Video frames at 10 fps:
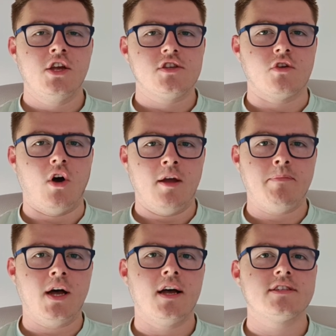So I
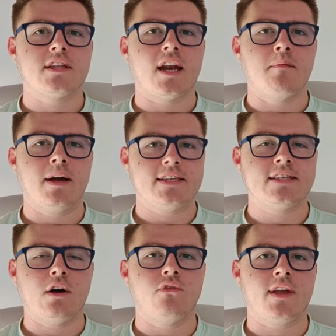personally,
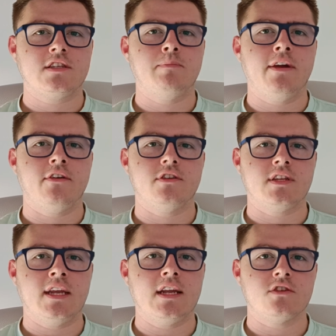myself, experienced
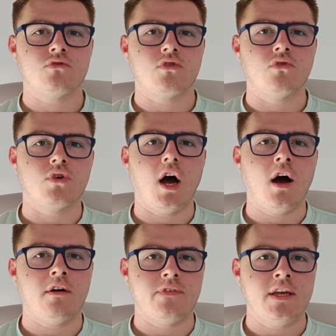an eating disorder called
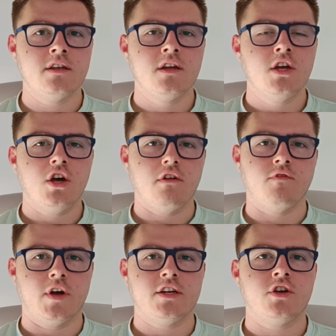ARFID,
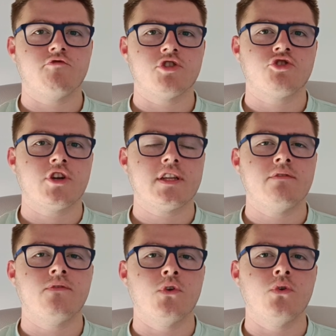Avoidant
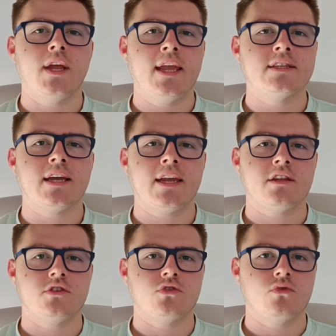Restrictive Food
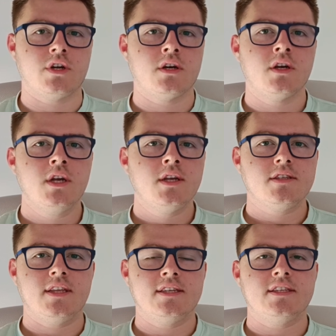Intake Disorder.
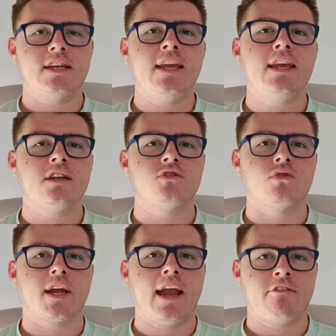So this is an eating
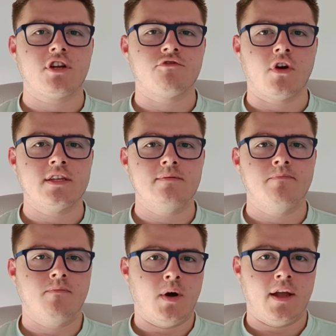disorder characterized
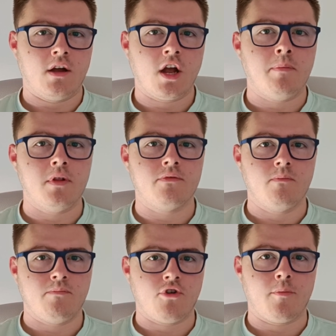by a couple
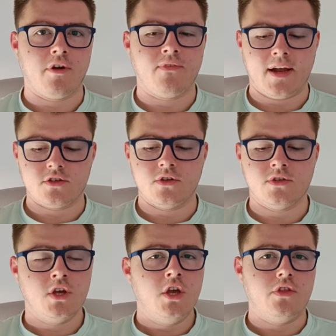of primary
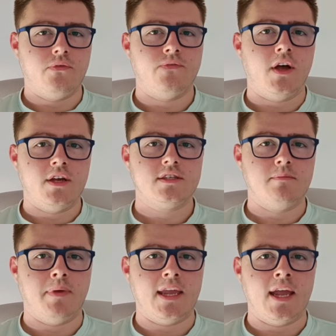factors. The
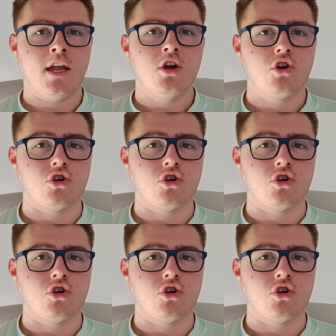first being